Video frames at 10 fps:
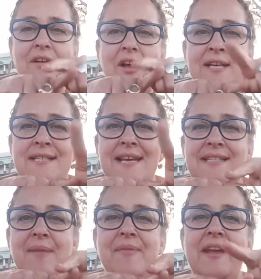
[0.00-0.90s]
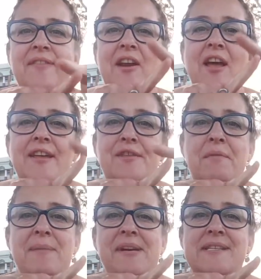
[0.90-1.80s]
I say something and then like
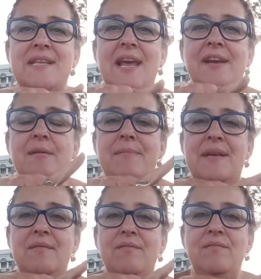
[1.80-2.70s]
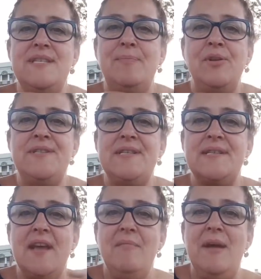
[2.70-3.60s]
3 minutes later responses
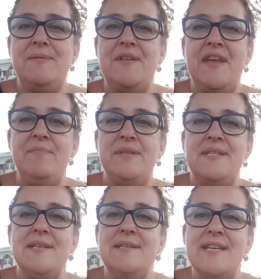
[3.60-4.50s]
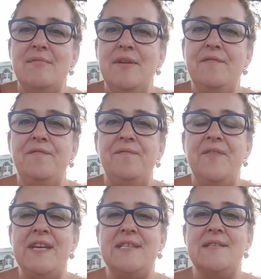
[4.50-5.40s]
come up to that, but since then we've
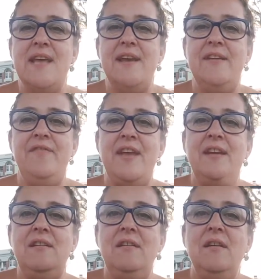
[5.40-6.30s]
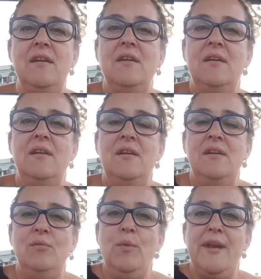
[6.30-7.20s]
fixed that and then
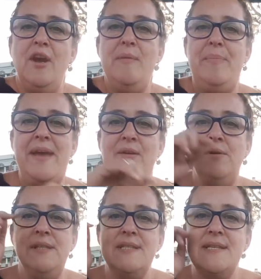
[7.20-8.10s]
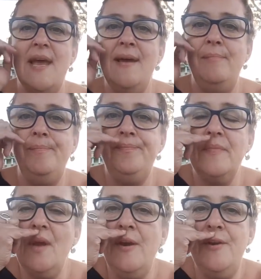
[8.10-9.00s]
we go backwards. I
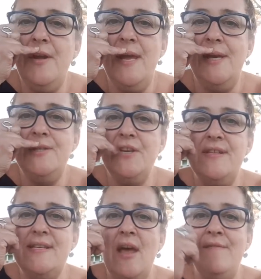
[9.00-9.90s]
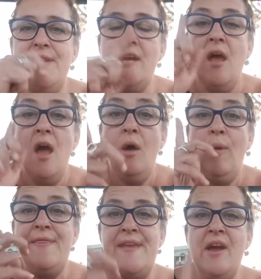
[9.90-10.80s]
don't know how to do this live thing.
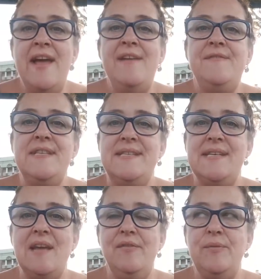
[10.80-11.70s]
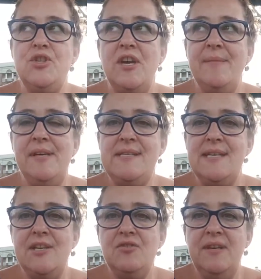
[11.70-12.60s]
One thing I have discovered, which I am going to
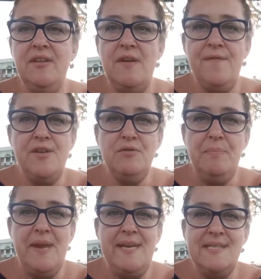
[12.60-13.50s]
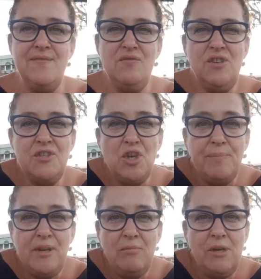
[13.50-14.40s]
start doing though, if I do a piece, if I've got a
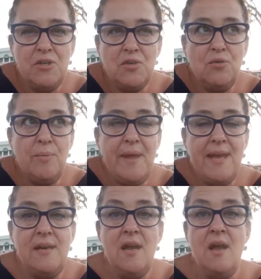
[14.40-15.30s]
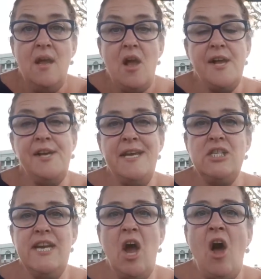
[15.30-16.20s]
topic I want to talk about, I can
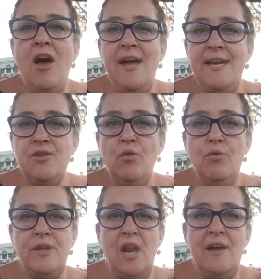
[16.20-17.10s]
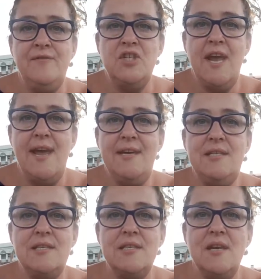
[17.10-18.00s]
actually hide all the live
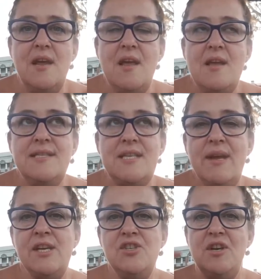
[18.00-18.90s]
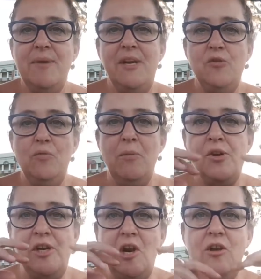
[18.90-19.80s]
chat. So I can do my little
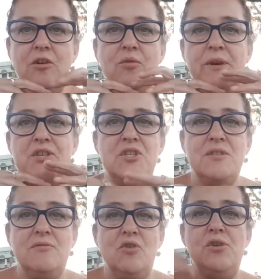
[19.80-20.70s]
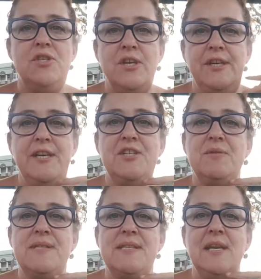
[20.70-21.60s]
monologue, which could turn into
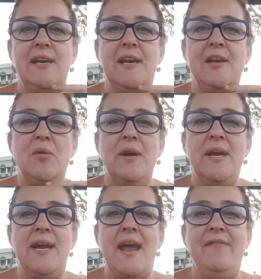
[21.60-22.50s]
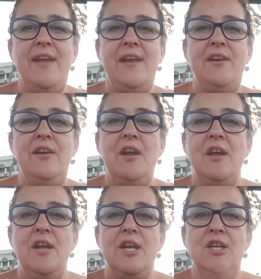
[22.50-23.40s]
a soliloquy, and then
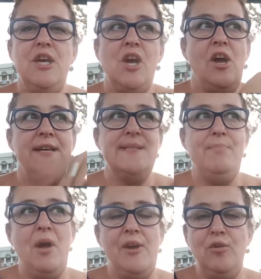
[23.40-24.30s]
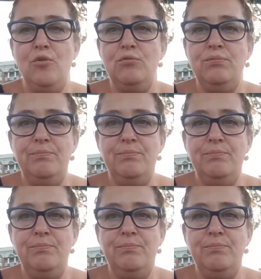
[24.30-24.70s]
you guys might all